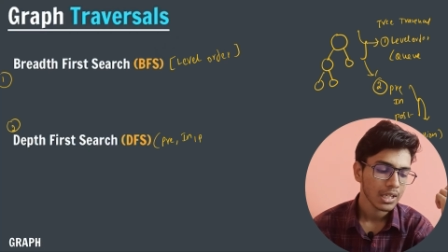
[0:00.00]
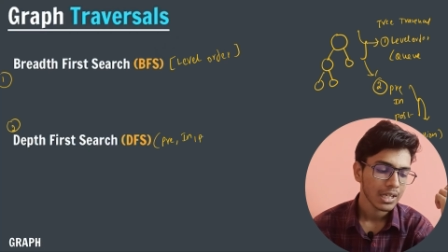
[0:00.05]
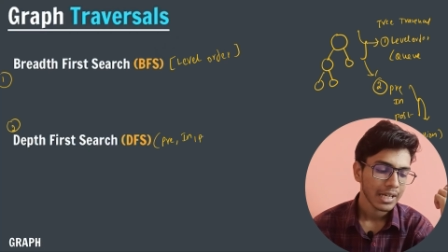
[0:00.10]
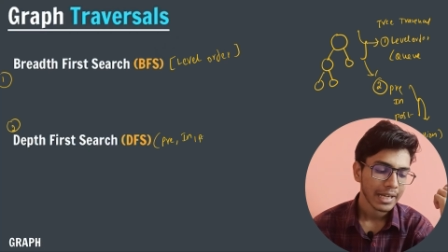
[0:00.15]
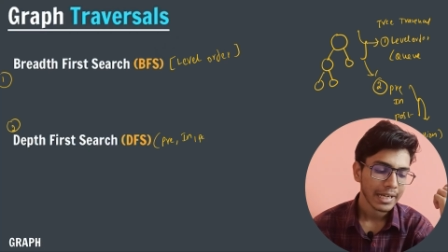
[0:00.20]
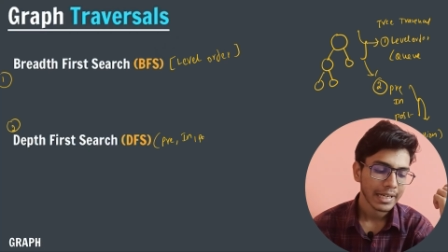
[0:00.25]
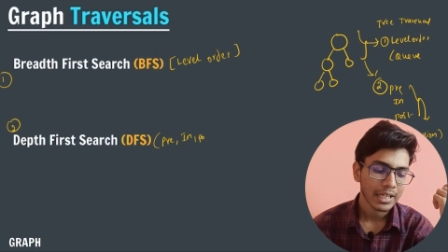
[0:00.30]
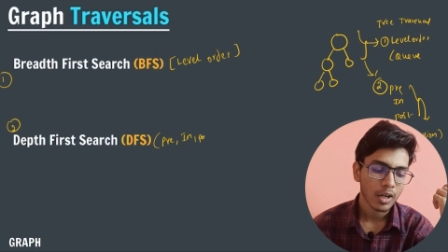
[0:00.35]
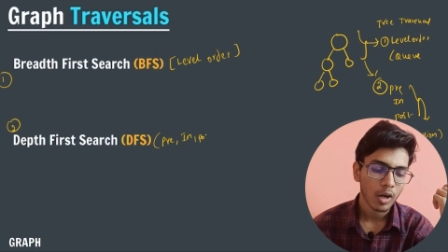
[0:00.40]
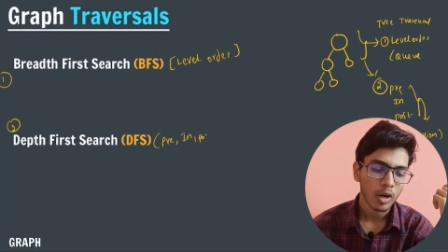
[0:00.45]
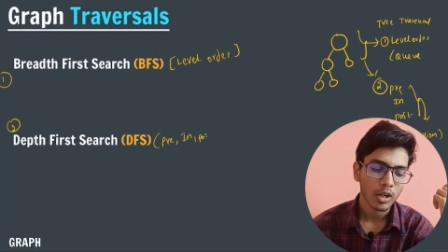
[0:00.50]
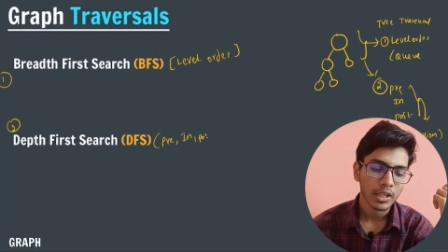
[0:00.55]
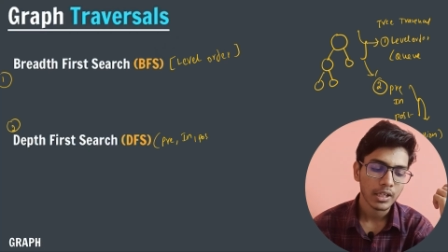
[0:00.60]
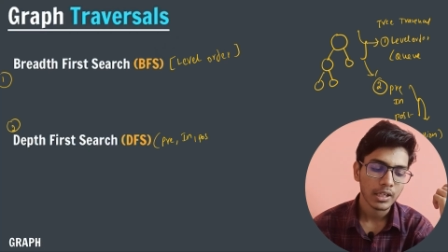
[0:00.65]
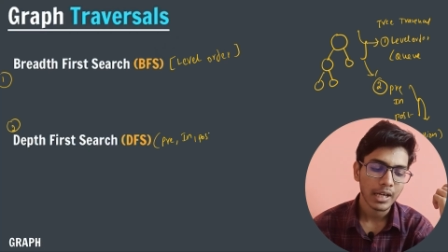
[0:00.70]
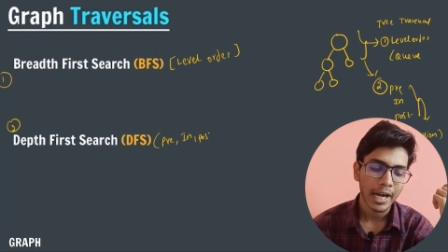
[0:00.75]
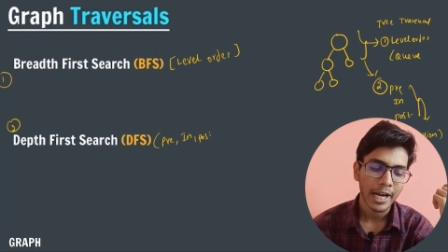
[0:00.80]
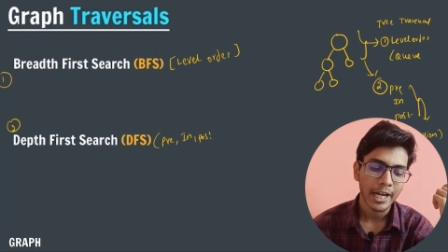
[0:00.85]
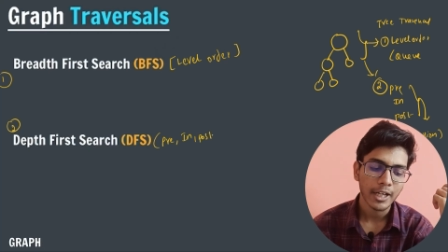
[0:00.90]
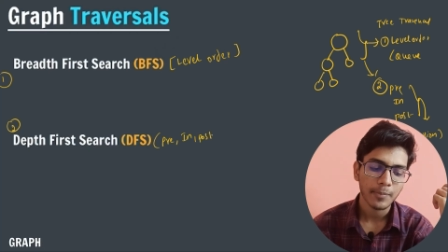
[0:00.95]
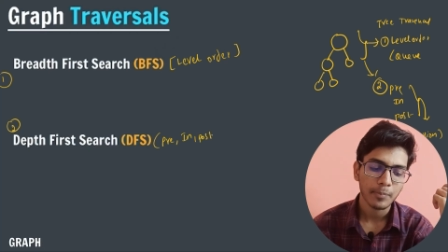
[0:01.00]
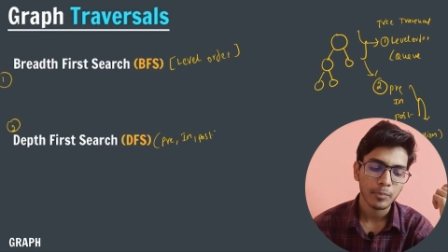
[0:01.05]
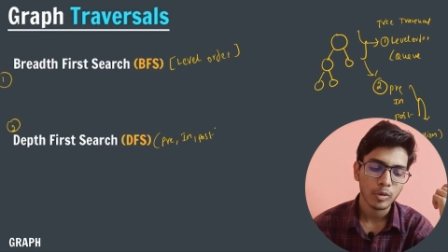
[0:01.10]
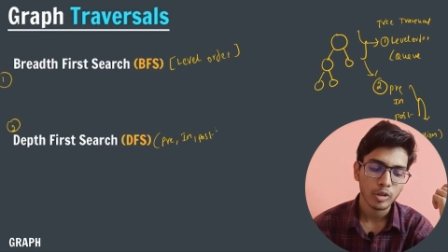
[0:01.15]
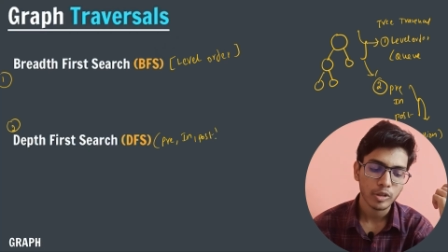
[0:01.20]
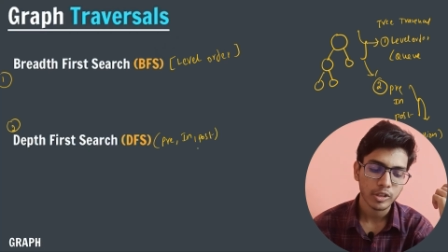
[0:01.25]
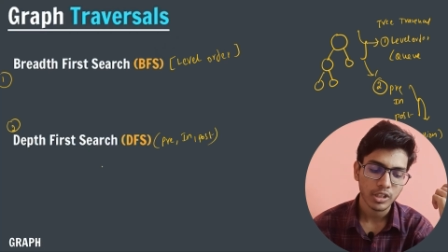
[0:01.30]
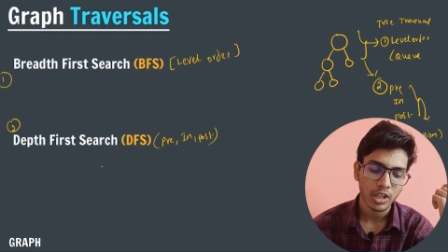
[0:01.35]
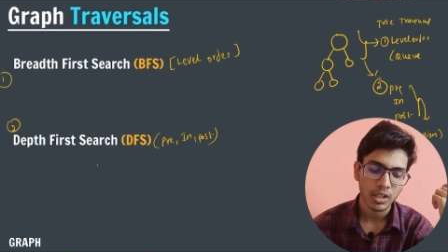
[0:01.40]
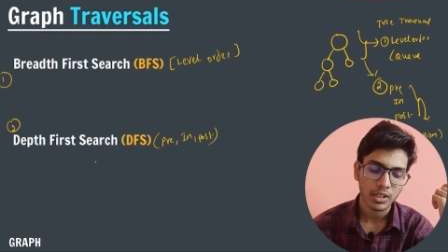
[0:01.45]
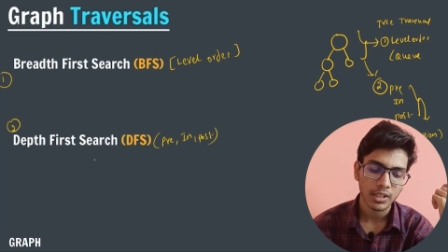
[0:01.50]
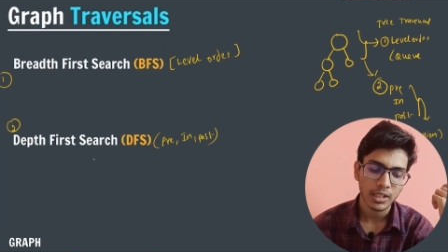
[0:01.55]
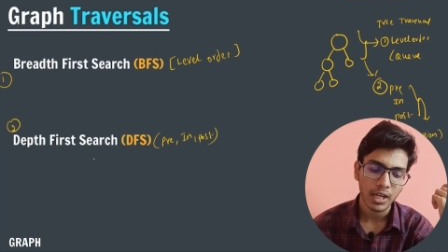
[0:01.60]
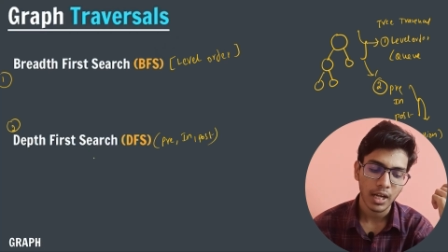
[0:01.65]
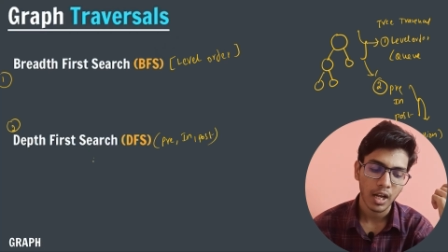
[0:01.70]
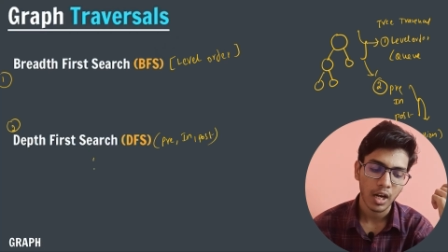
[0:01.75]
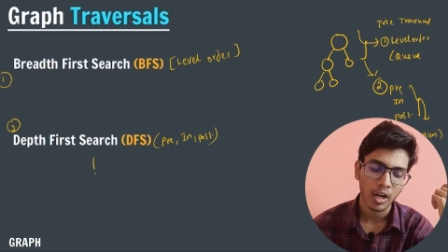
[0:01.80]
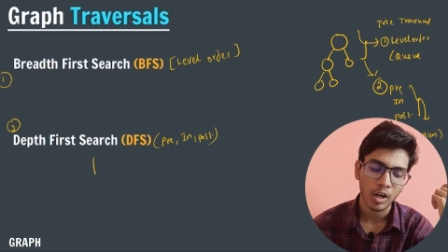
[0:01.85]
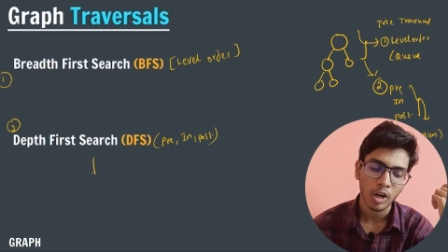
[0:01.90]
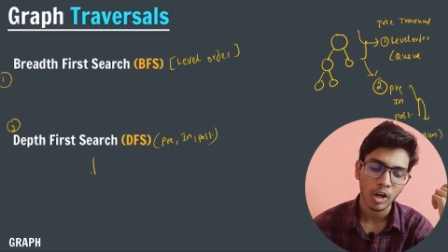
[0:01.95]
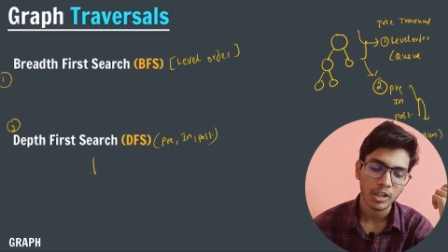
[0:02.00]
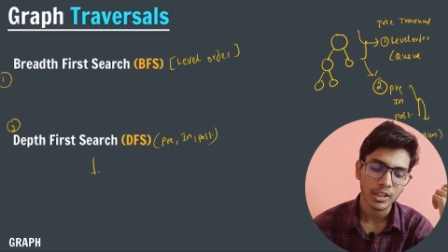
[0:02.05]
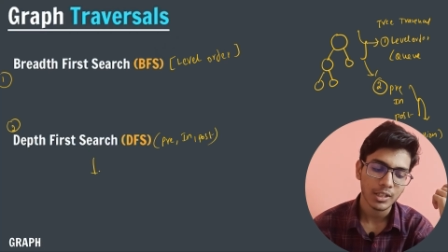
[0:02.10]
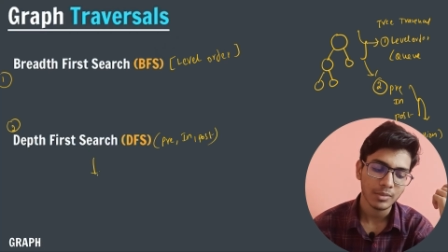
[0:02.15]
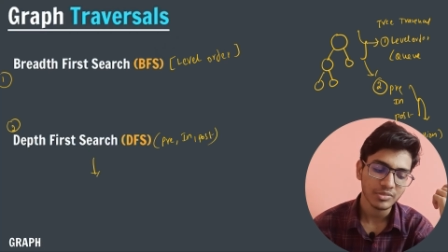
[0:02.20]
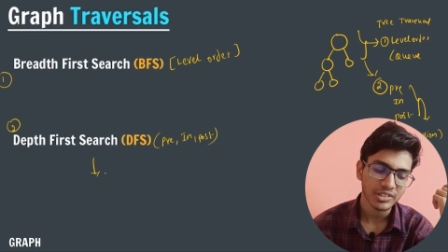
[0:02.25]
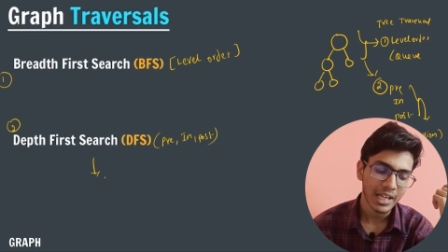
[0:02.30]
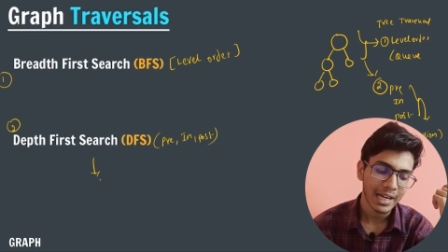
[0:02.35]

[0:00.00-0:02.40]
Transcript: in-order, and post-order algorithms,